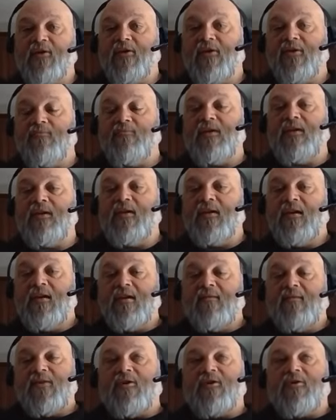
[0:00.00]
yeah. going to be,
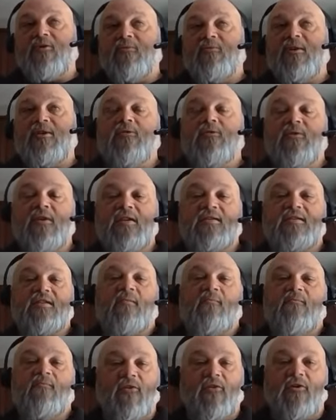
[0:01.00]
they're going to be doing
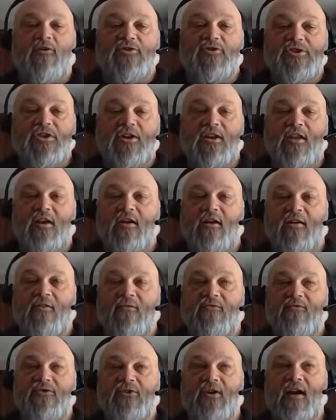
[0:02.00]
some version
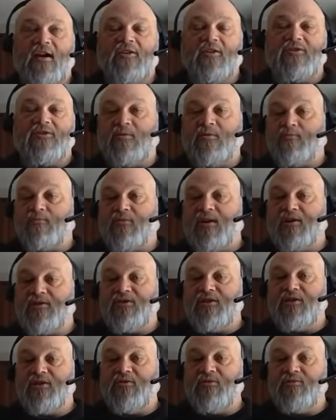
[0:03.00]
of trying to
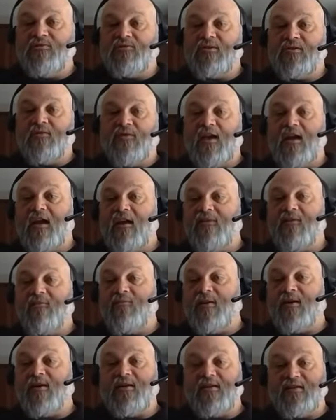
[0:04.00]
suppress you so they and their
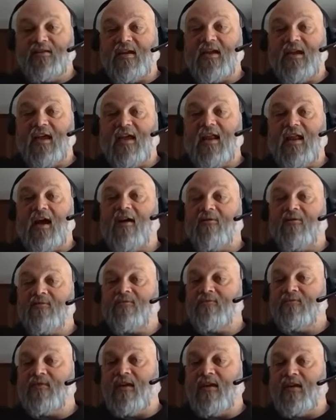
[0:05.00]
buddies can get out
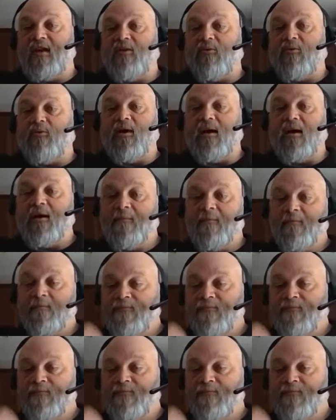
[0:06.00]
and get away. Yeah.